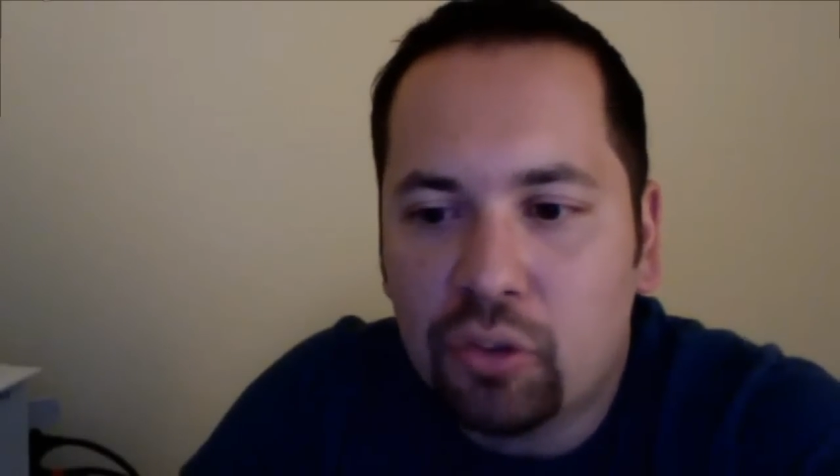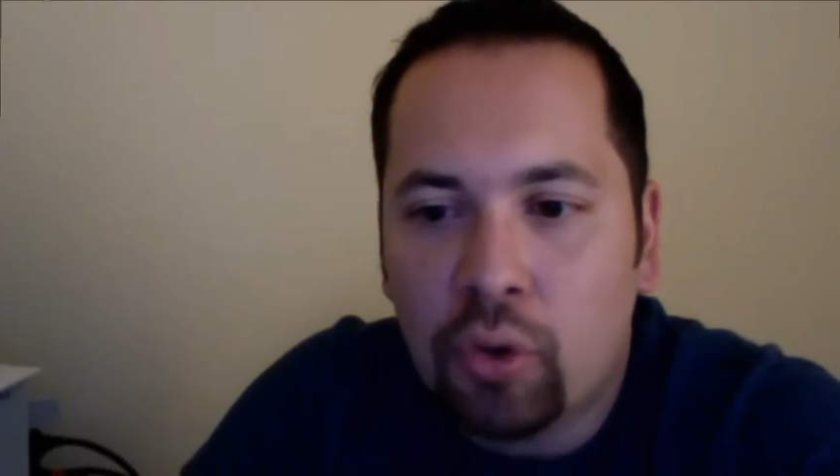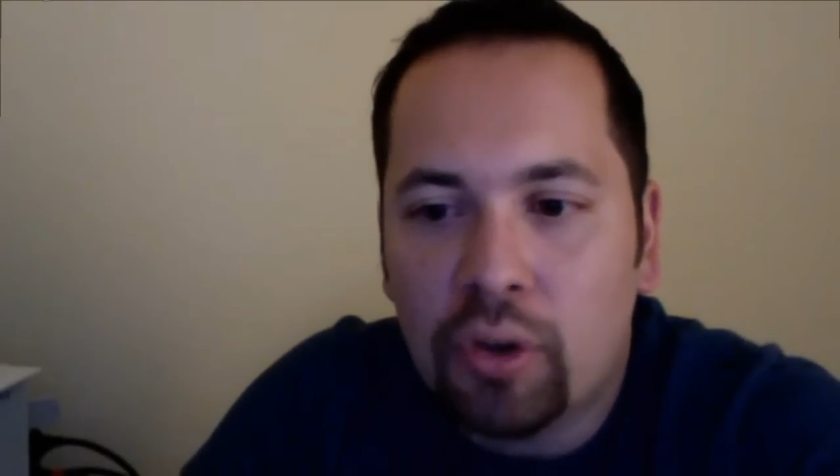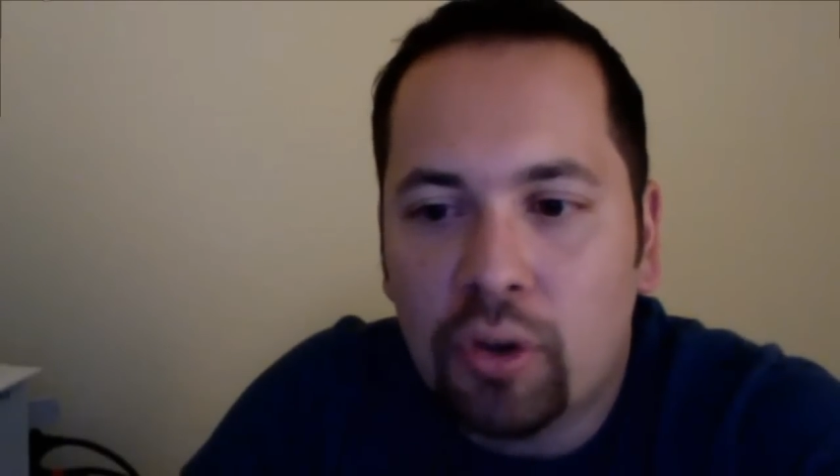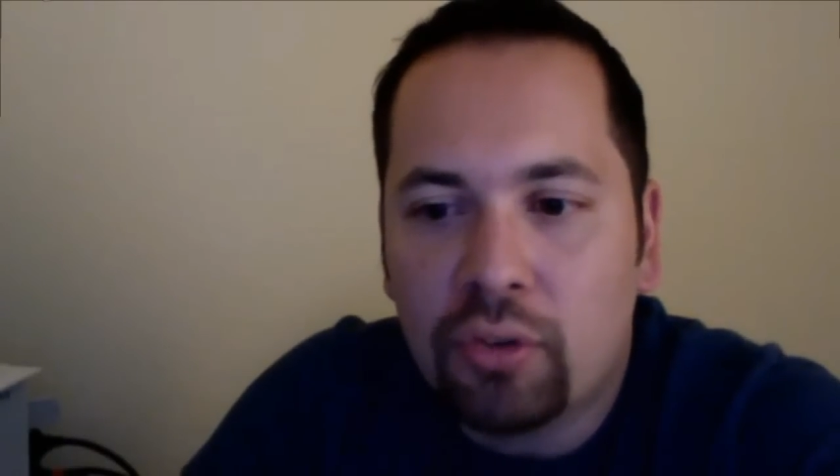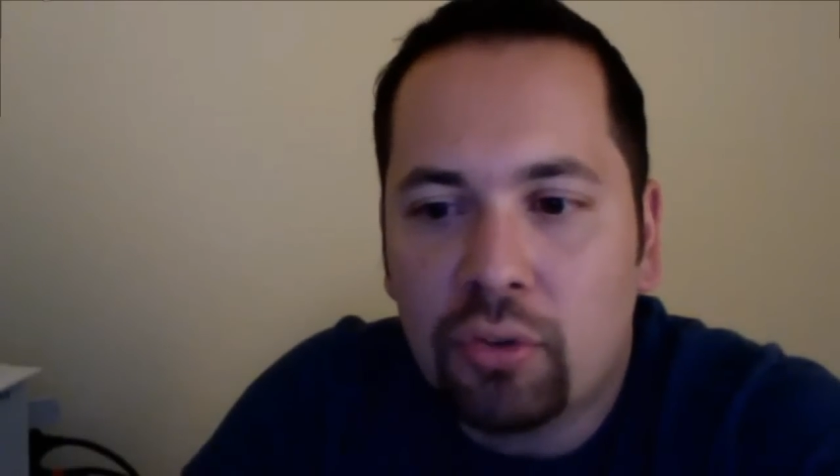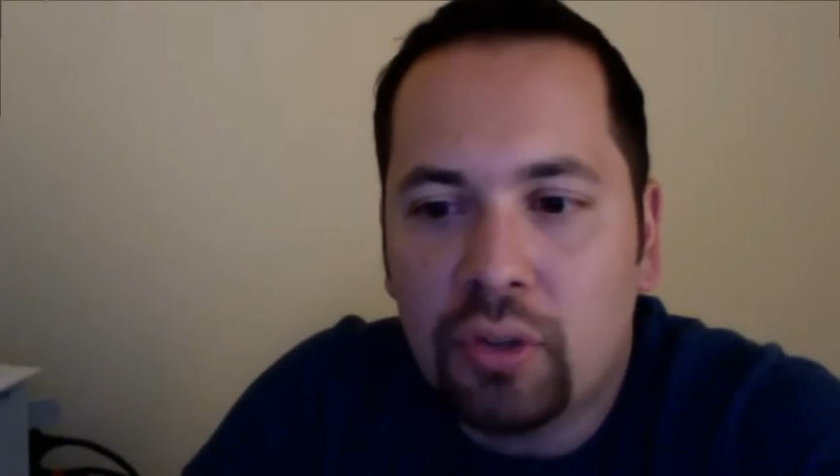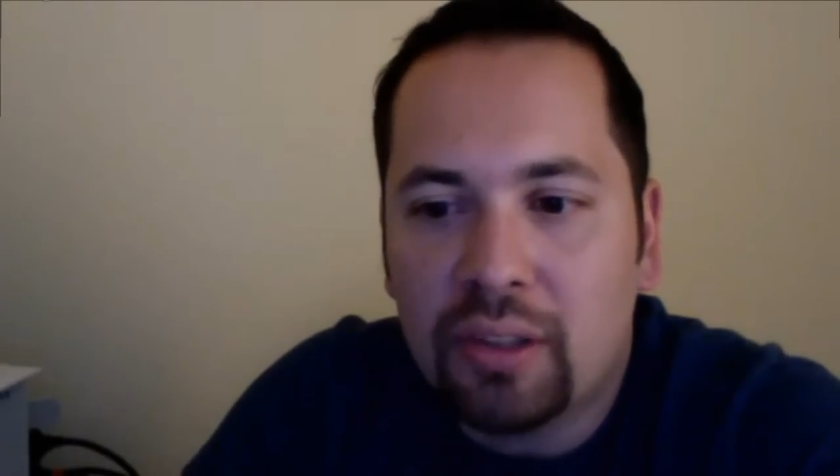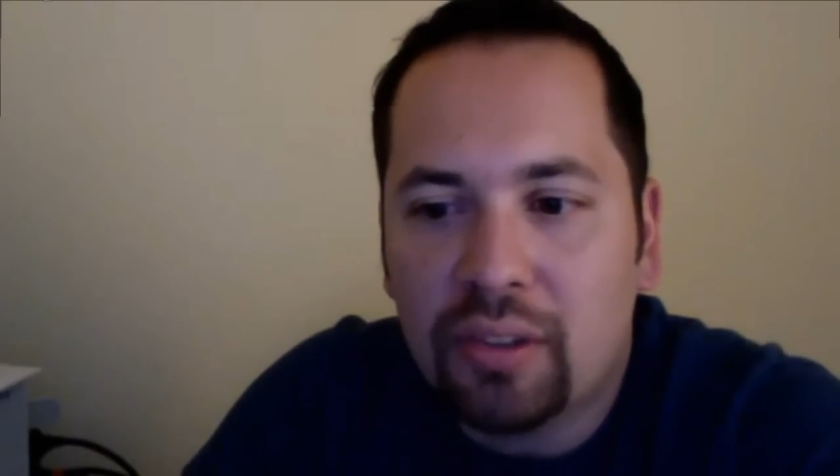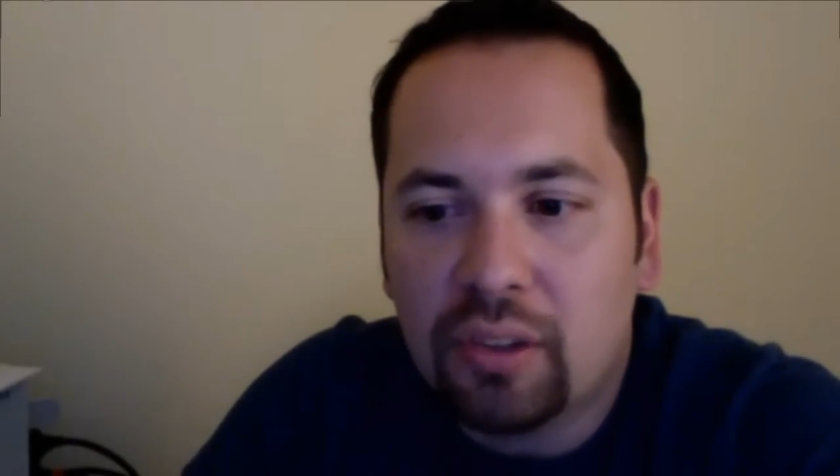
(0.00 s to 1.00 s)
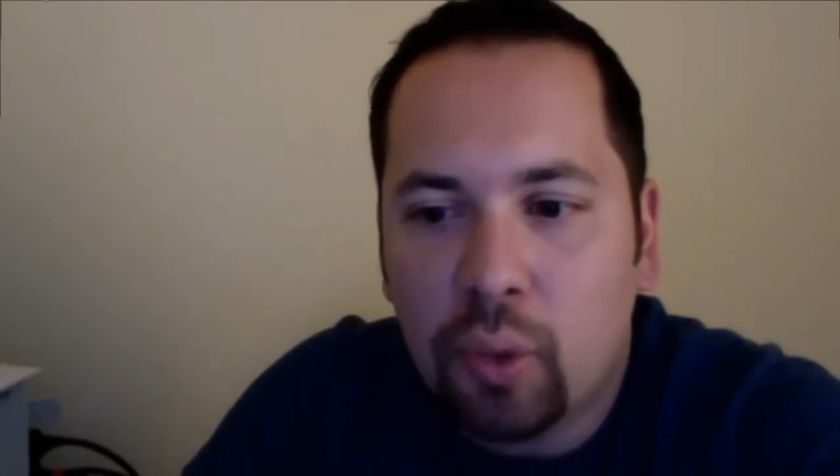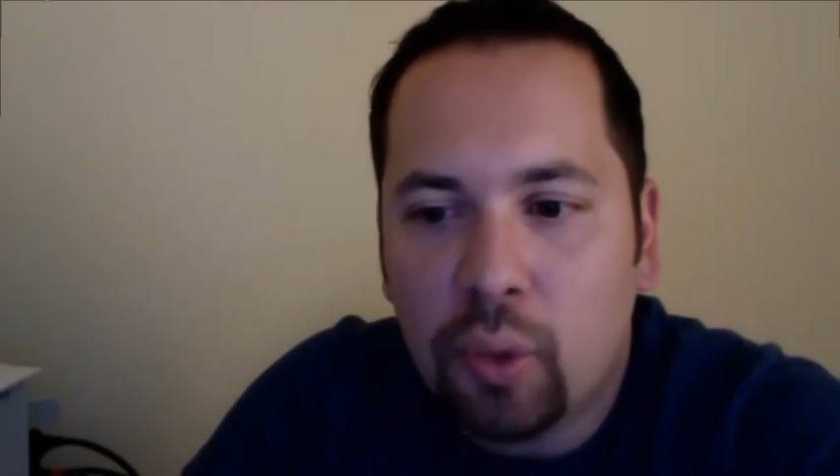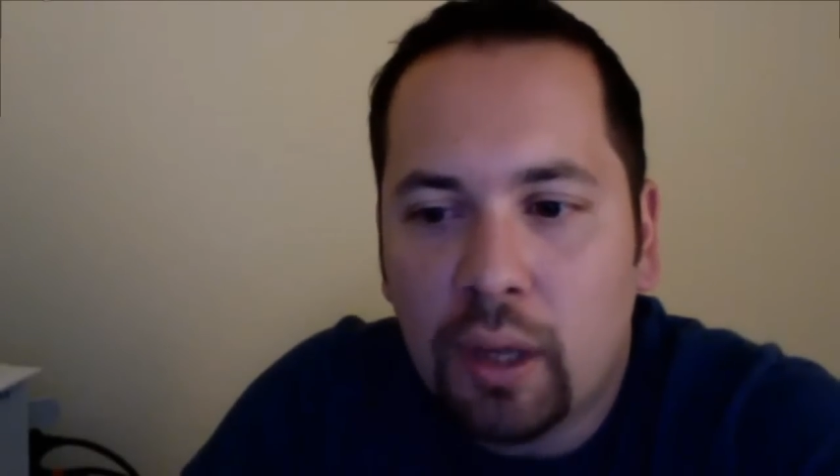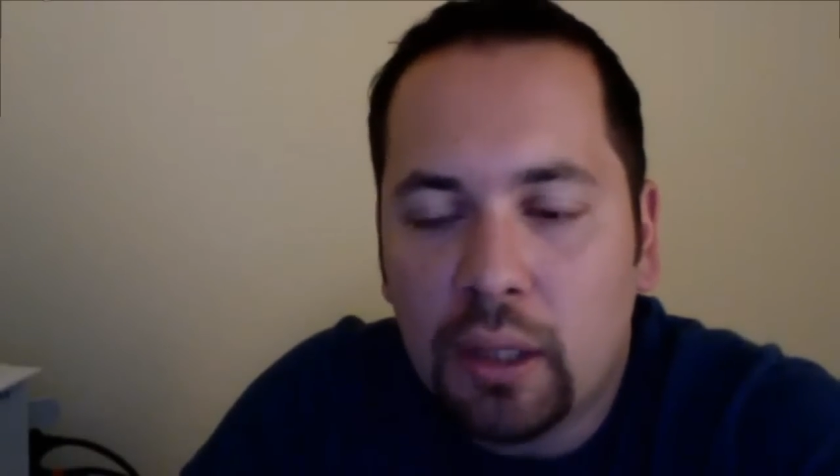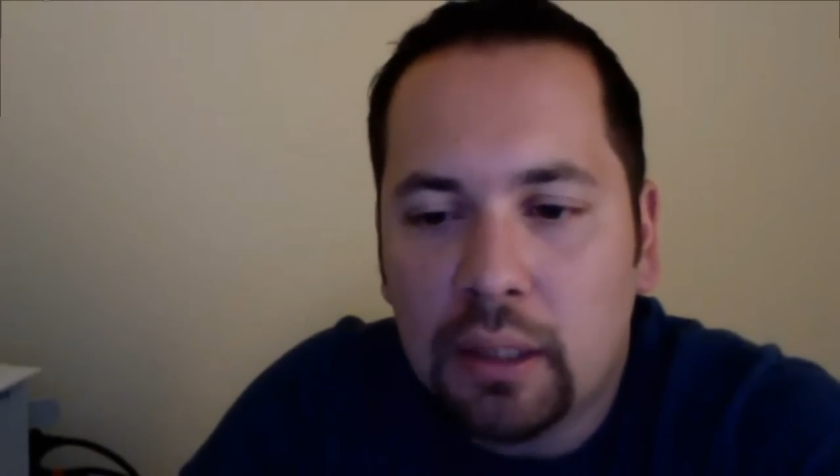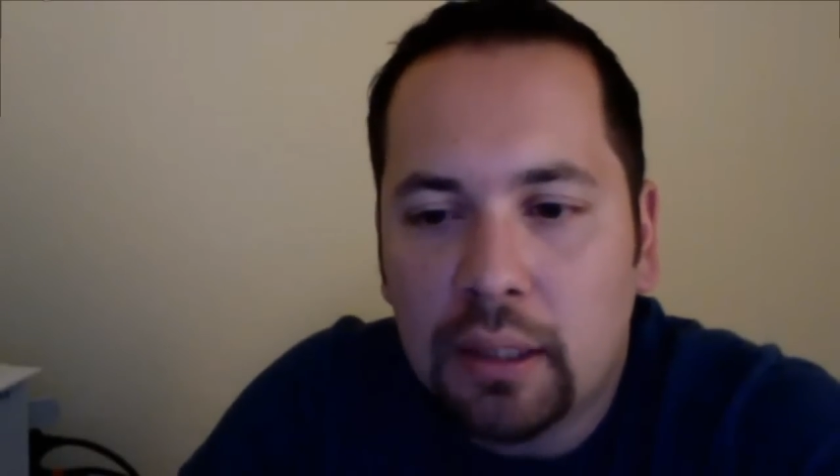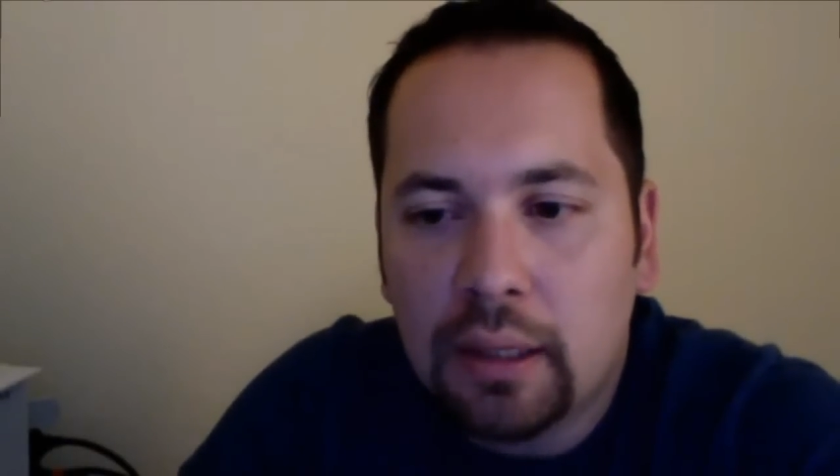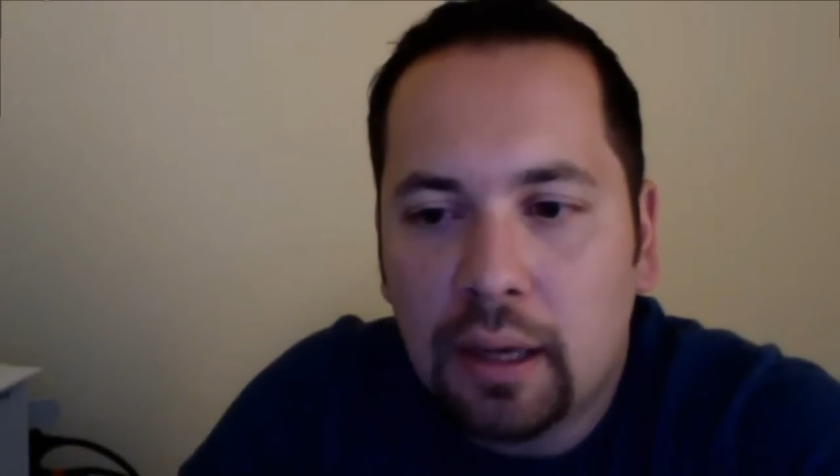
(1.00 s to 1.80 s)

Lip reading: stores through disc as well,